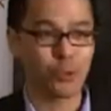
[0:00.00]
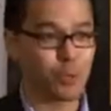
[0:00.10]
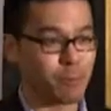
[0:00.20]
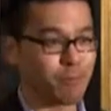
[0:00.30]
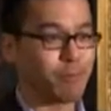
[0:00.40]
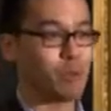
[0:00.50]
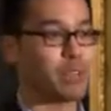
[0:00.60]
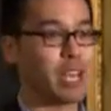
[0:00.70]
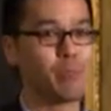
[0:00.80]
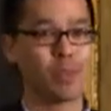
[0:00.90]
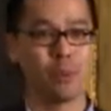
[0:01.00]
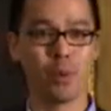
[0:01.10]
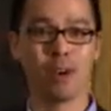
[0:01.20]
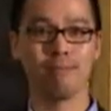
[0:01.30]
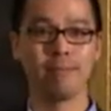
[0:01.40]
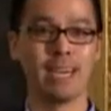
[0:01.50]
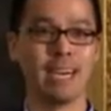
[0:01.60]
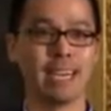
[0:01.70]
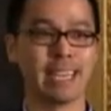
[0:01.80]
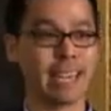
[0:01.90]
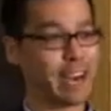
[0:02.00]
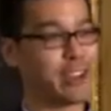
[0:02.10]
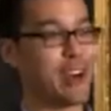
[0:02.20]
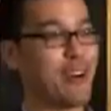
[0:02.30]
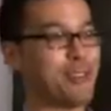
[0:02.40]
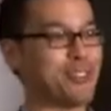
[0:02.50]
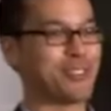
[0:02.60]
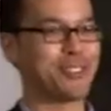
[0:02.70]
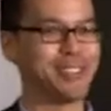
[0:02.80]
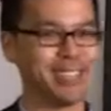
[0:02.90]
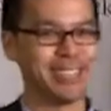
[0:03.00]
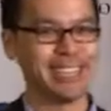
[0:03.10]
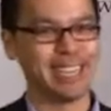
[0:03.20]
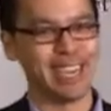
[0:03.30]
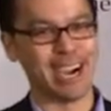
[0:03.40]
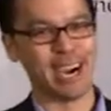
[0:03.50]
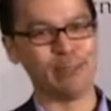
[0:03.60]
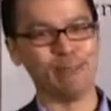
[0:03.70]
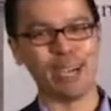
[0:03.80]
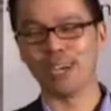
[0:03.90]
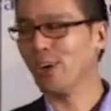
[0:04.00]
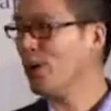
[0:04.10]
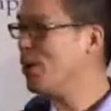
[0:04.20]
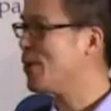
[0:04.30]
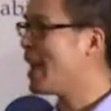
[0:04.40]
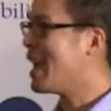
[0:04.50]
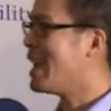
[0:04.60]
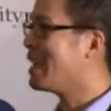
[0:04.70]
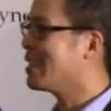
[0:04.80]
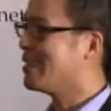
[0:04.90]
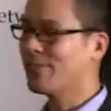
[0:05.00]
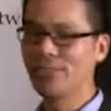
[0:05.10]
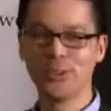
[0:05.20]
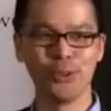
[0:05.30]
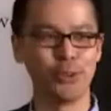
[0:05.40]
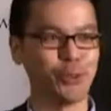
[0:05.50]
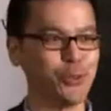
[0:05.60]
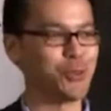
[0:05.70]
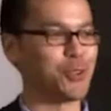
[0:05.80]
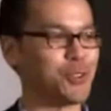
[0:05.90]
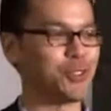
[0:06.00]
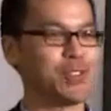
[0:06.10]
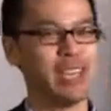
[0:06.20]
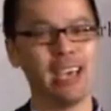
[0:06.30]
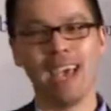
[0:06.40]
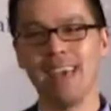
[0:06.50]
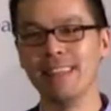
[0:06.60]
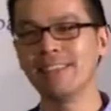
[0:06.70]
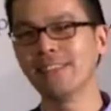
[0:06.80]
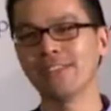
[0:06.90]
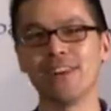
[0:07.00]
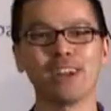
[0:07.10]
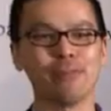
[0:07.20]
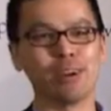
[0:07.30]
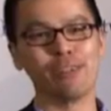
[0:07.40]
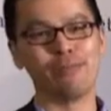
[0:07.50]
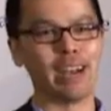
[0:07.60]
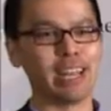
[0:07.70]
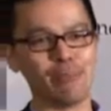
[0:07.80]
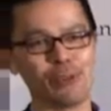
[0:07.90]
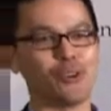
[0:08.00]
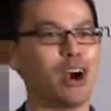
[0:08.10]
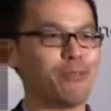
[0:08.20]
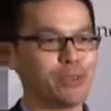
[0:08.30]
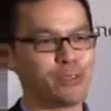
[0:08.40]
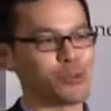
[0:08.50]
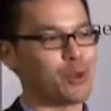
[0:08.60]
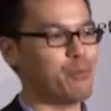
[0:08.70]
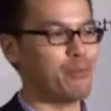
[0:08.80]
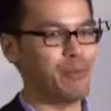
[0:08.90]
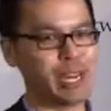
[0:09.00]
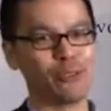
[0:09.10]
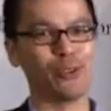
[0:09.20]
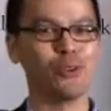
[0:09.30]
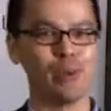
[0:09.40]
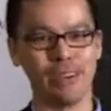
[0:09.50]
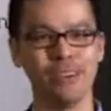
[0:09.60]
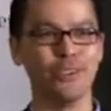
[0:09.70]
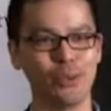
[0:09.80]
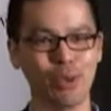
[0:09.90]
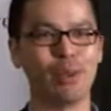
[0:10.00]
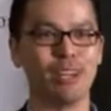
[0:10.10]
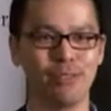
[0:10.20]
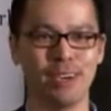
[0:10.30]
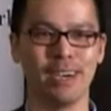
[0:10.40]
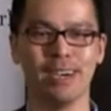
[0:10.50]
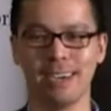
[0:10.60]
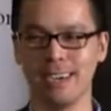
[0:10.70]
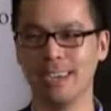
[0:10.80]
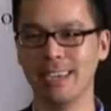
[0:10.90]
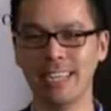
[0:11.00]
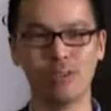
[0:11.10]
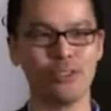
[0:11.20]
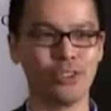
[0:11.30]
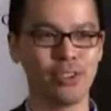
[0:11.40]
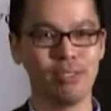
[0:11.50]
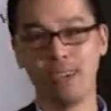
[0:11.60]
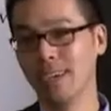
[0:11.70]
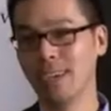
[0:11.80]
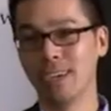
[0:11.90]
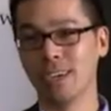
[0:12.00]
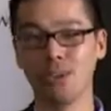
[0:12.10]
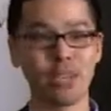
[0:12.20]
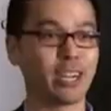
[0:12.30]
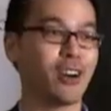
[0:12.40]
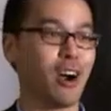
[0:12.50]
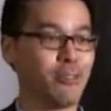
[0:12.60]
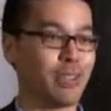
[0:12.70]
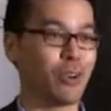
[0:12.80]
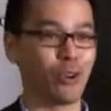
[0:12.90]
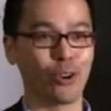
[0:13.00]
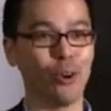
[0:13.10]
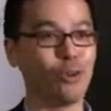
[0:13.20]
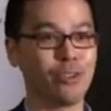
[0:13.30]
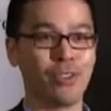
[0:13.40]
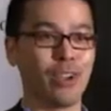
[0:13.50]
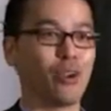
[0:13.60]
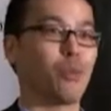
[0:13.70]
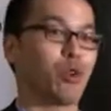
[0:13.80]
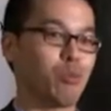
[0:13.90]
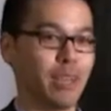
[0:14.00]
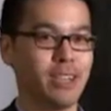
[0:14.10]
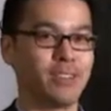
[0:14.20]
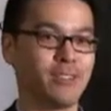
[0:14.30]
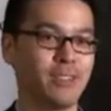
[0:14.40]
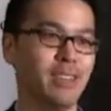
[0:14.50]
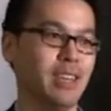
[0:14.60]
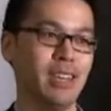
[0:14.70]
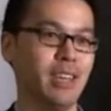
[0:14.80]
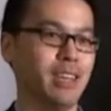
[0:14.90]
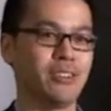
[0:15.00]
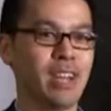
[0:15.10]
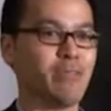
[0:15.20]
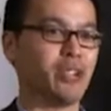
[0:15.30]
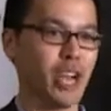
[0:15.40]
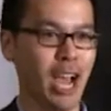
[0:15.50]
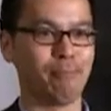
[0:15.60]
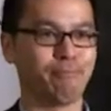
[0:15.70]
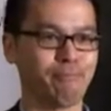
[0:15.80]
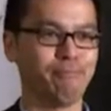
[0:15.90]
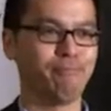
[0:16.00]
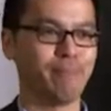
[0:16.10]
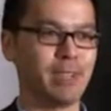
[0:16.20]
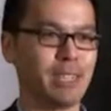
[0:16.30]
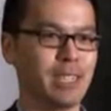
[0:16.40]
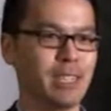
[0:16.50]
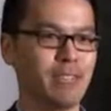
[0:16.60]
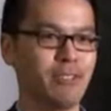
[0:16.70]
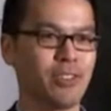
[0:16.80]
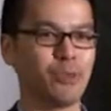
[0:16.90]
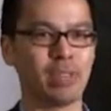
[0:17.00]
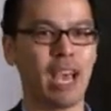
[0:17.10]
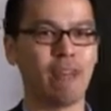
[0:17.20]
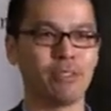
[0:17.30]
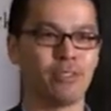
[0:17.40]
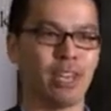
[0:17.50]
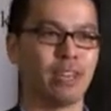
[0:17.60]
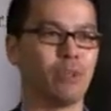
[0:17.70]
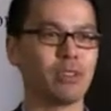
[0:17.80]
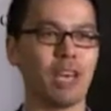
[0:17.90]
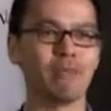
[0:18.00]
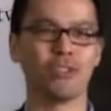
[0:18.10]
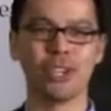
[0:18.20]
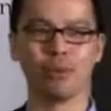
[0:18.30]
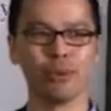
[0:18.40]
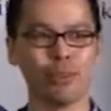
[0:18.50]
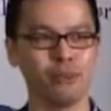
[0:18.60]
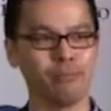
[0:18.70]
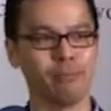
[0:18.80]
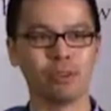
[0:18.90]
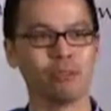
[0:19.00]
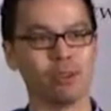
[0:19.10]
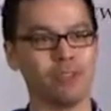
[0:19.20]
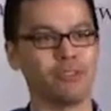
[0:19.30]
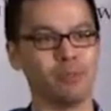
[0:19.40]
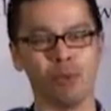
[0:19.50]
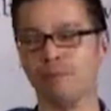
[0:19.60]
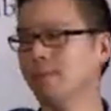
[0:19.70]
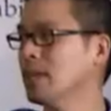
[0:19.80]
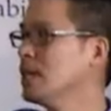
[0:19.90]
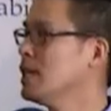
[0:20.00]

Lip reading: First one, with the empathy part, get out of the office. And go and listen to your users. And this is not about inviting them to your office or a meeting room and doing a bit of an inquisition. Go get a coffee or go to their workplace and just have a chat. See what they have to say and what they have to share with you. Really simple.